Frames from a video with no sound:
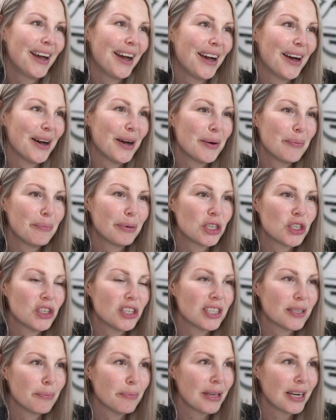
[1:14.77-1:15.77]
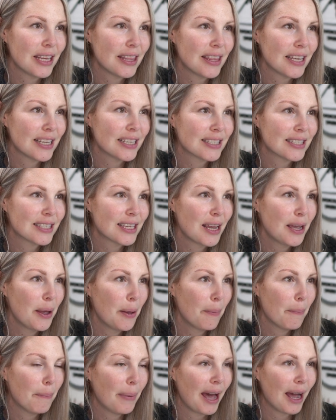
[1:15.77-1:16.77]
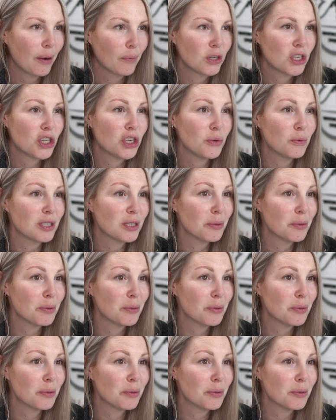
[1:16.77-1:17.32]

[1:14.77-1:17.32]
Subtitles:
But she submitted this back when she was a